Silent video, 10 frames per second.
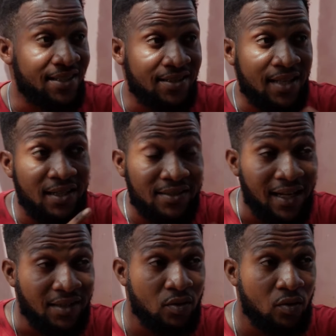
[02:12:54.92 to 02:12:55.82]
is said
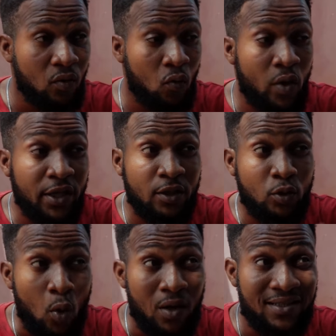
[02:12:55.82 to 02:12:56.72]
that when a
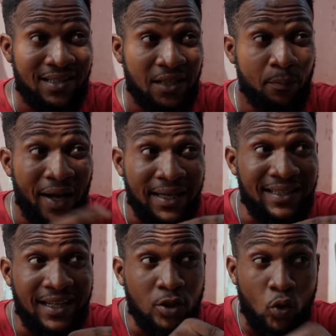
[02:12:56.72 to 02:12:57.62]
dog starts
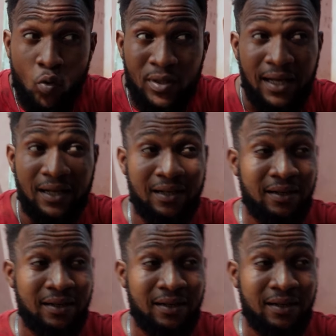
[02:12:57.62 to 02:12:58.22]
barking at the owner,